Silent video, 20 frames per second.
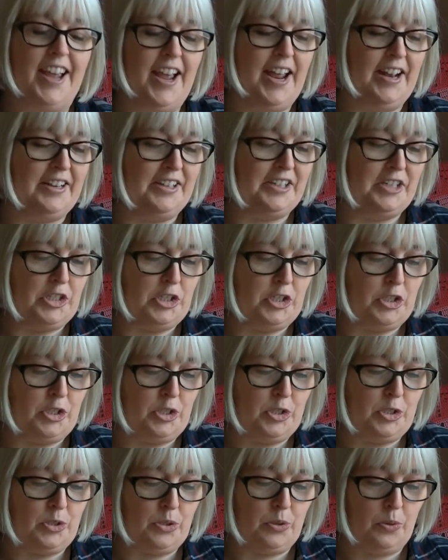and it is
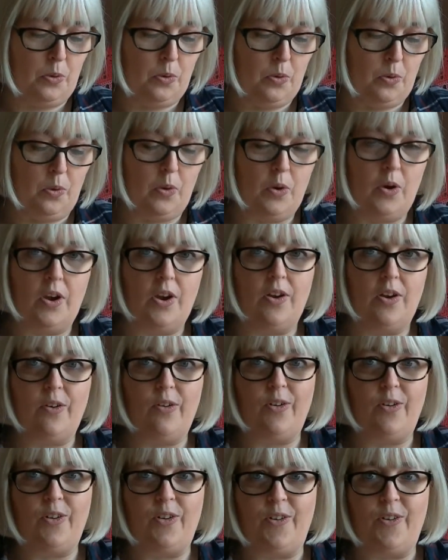so
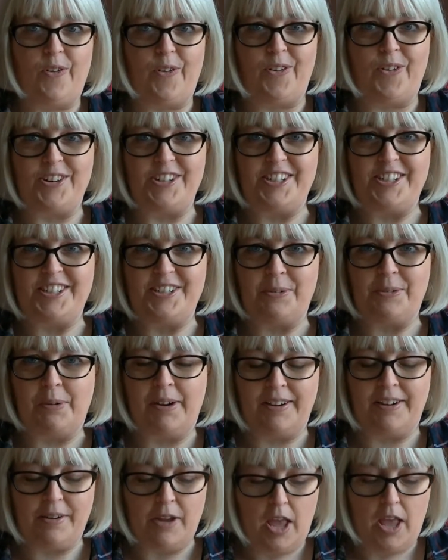gorgeous to
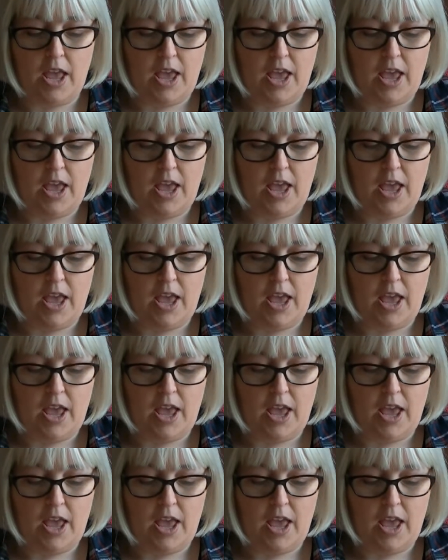wear.